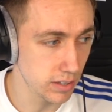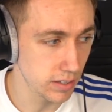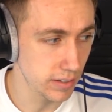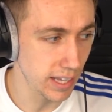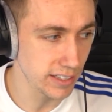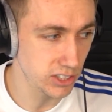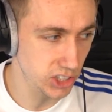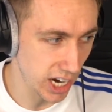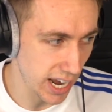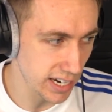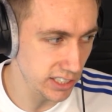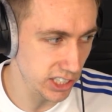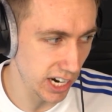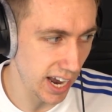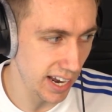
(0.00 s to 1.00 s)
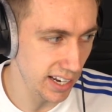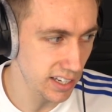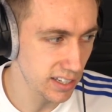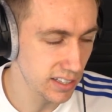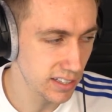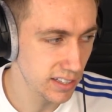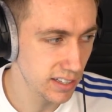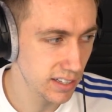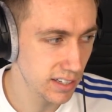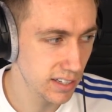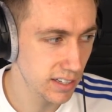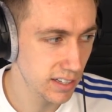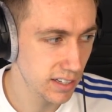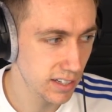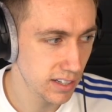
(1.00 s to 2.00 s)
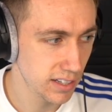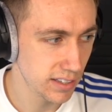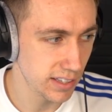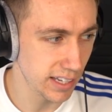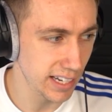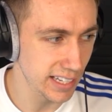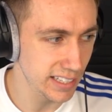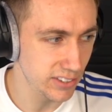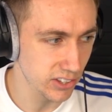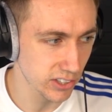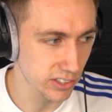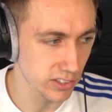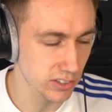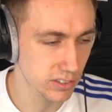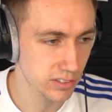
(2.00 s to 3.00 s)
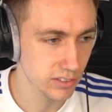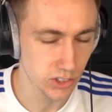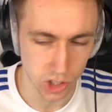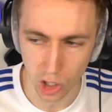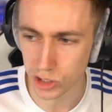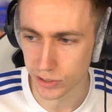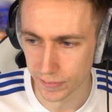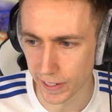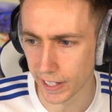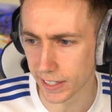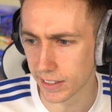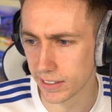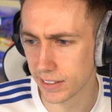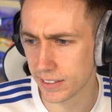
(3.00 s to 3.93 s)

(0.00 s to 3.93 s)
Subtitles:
JJ, then Ethan, Josh, Vic.